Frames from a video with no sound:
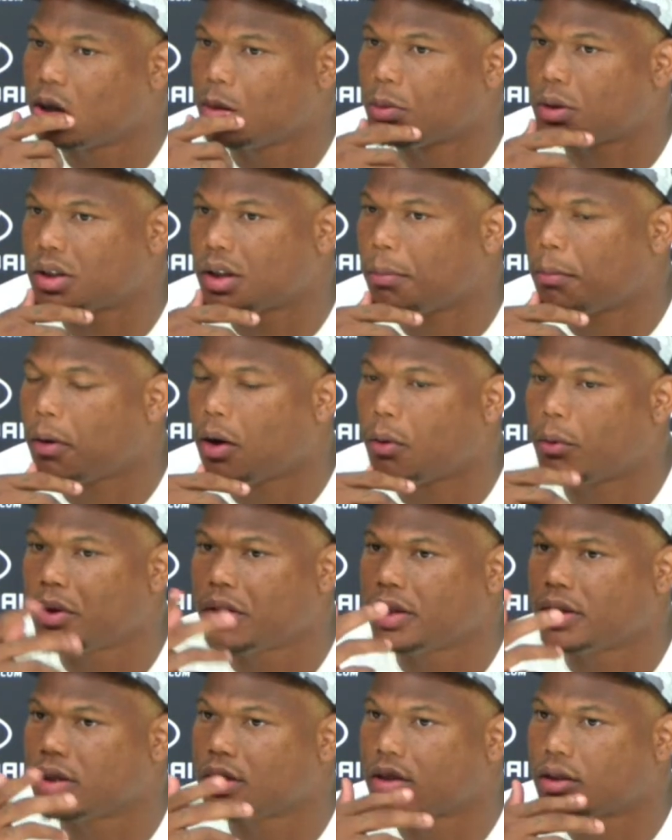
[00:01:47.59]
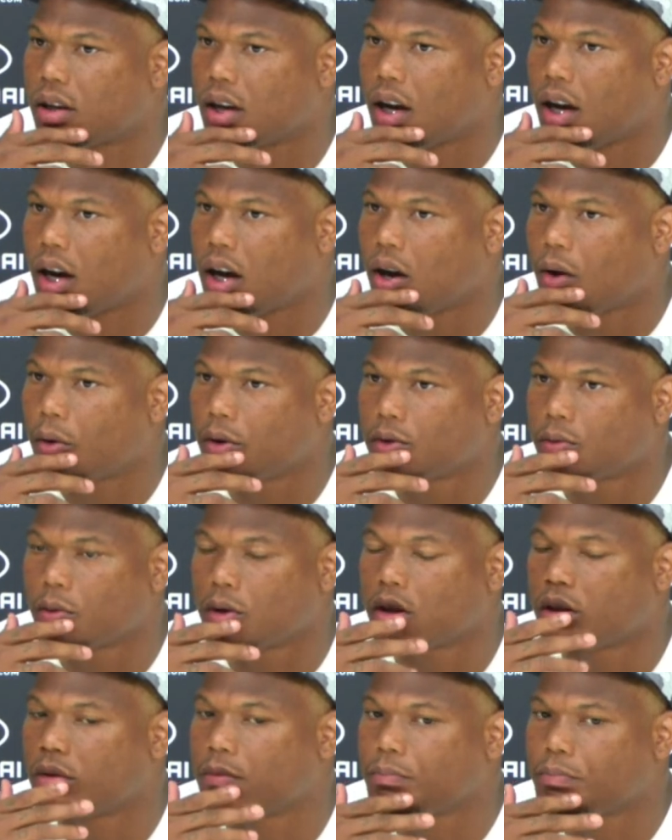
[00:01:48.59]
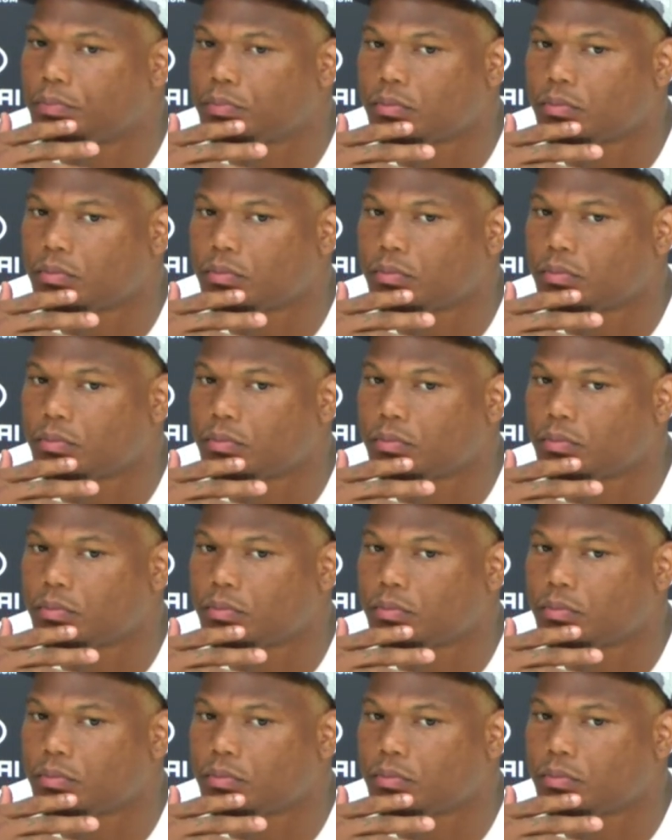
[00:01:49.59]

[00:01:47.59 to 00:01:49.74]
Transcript: because I always want to